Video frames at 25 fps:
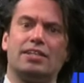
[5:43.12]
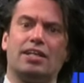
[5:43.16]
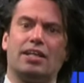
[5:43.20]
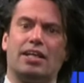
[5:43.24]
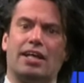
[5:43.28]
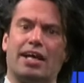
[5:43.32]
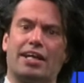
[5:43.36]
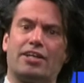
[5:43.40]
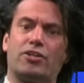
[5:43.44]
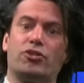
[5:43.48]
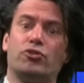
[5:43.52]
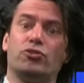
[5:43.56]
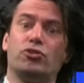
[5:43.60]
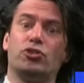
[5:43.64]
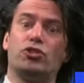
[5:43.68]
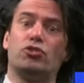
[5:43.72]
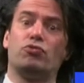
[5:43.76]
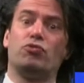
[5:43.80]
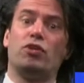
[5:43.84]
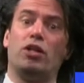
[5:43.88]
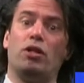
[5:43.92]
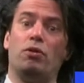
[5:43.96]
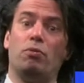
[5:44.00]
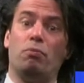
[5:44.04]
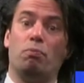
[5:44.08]
electrons
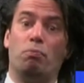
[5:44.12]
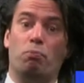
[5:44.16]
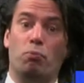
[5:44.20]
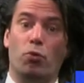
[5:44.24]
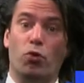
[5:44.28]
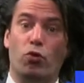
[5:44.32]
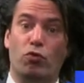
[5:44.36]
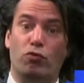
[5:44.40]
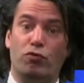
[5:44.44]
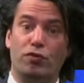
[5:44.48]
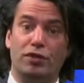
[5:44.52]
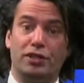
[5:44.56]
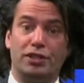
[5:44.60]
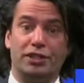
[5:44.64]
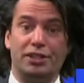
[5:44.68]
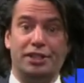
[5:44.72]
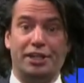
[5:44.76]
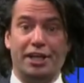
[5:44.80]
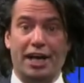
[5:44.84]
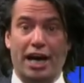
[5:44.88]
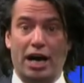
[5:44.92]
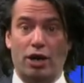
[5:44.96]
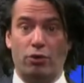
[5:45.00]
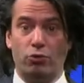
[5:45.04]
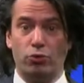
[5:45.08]
will move
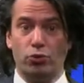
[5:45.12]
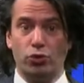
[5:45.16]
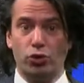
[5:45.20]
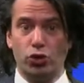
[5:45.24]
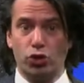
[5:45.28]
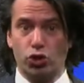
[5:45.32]
down